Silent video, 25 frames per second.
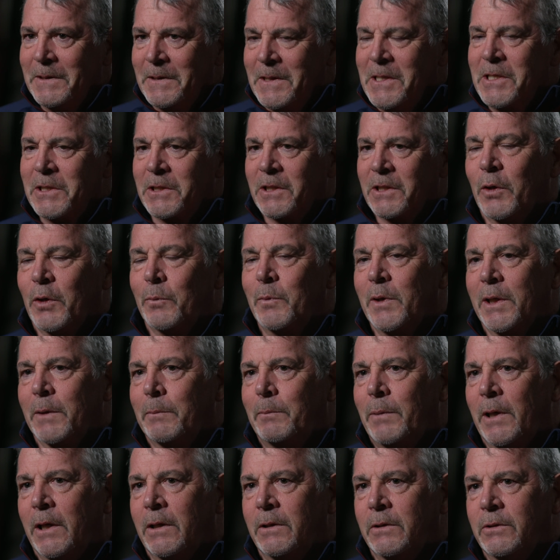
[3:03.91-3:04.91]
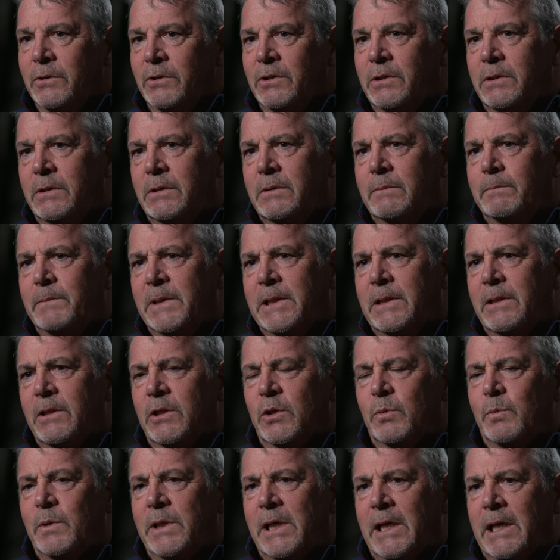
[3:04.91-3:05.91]
It's be opposed,
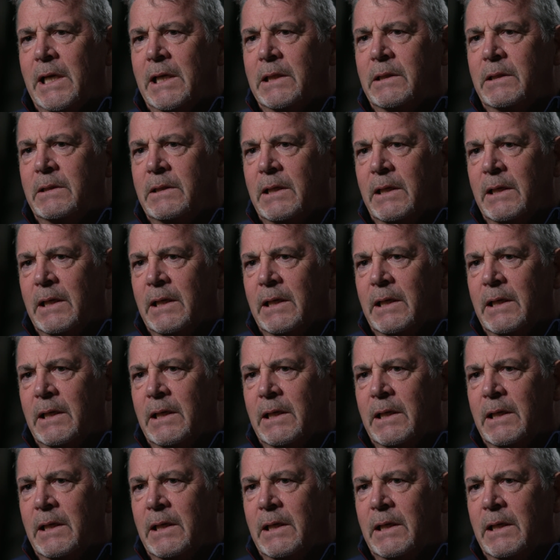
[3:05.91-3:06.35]
because we had